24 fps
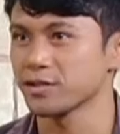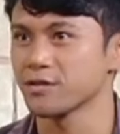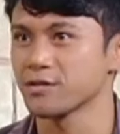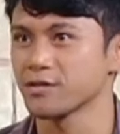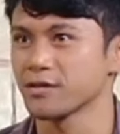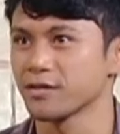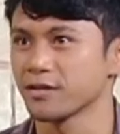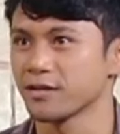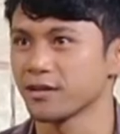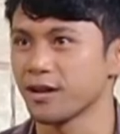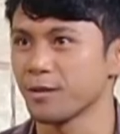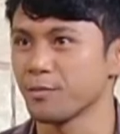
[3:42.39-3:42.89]
to
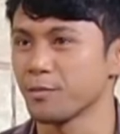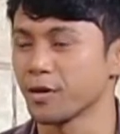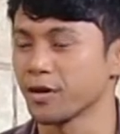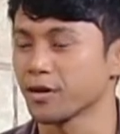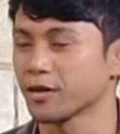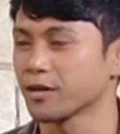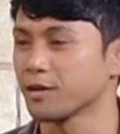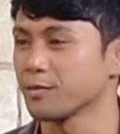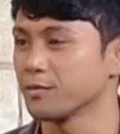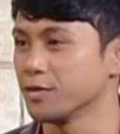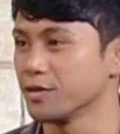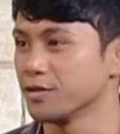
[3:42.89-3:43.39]
the
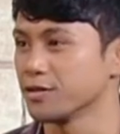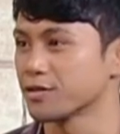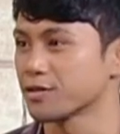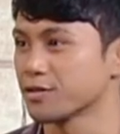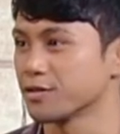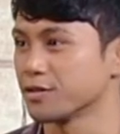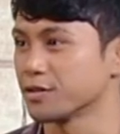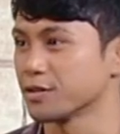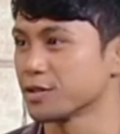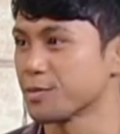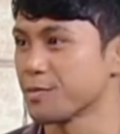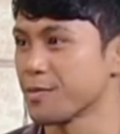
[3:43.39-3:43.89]
American
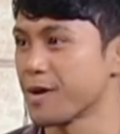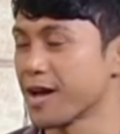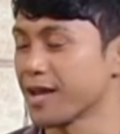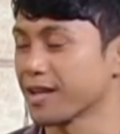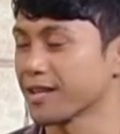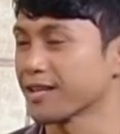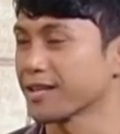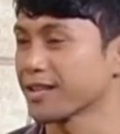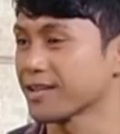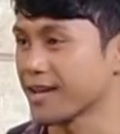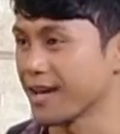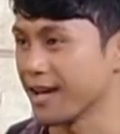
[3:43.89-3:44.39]
Musical and
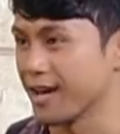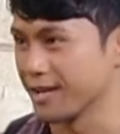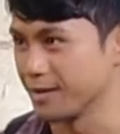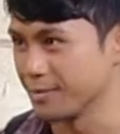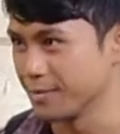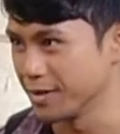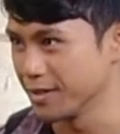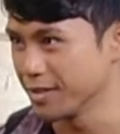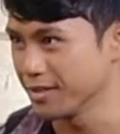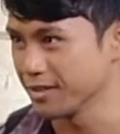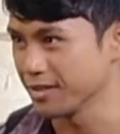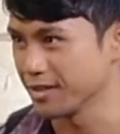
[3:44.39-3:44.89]
Dramatic
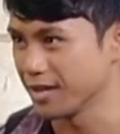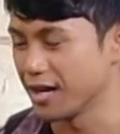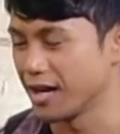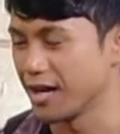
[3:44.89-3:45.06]
Academy